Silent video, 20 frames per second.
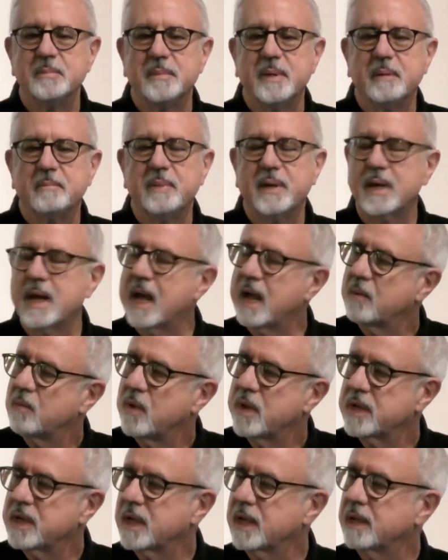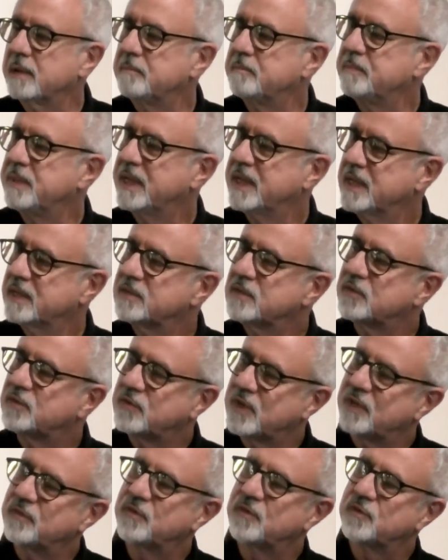But I want to begin to
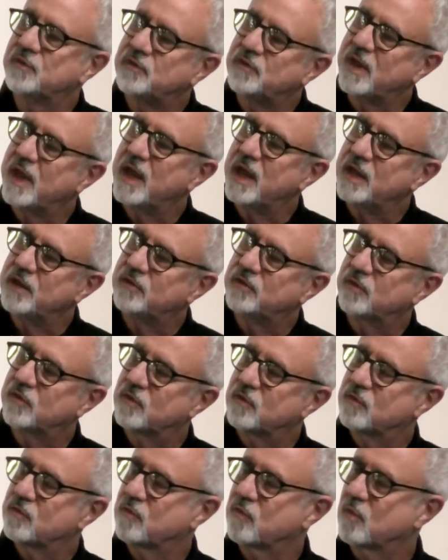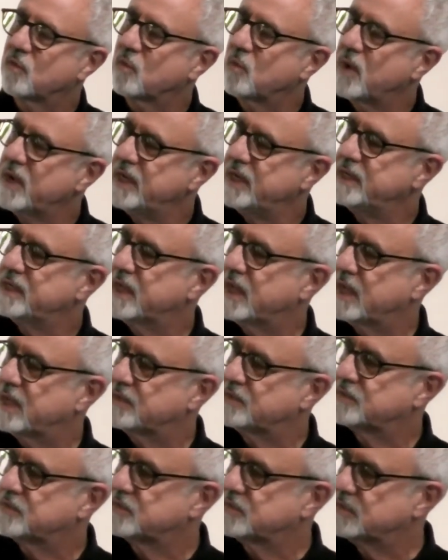set the stage for what he
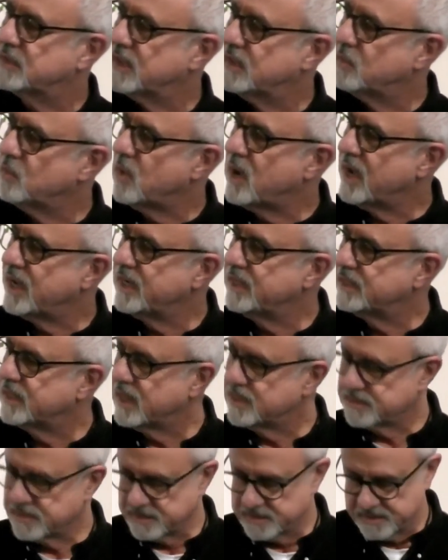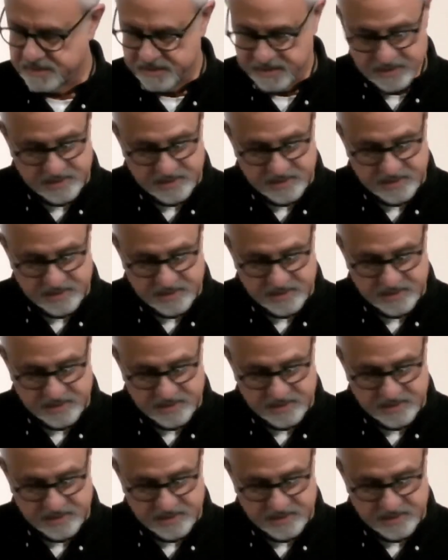does and why he does it,